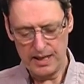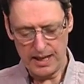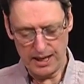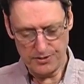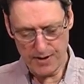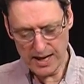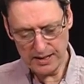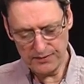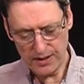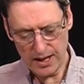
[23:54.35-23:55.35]
and
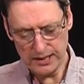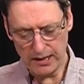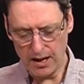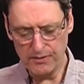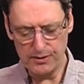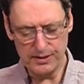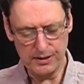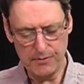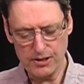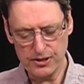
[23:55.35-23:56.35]
dragonflies hover in the
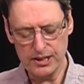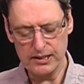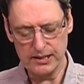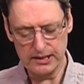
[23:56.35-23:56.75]
rushes.